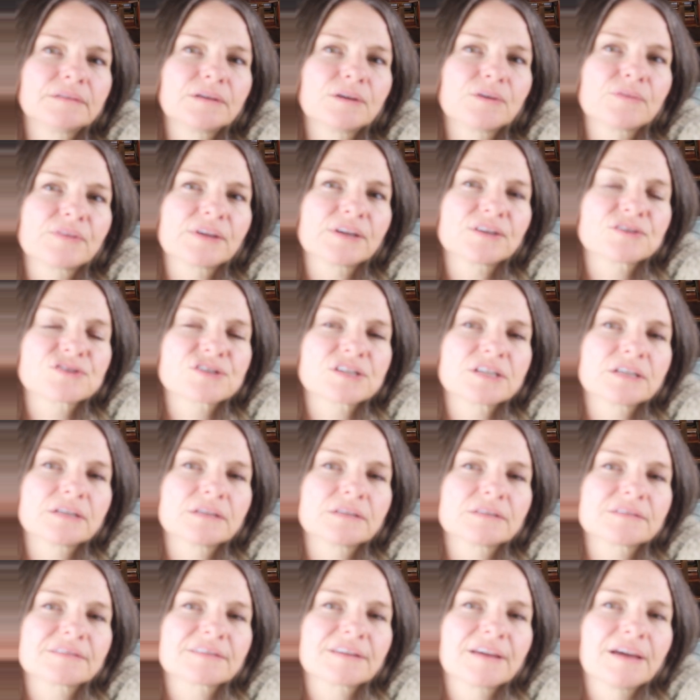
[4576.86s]
Oh, there she
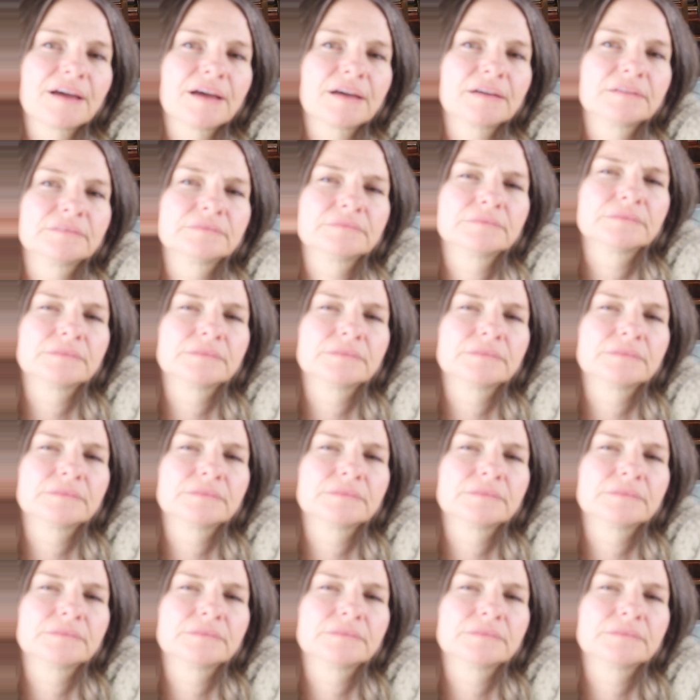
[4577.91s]
is, yeah.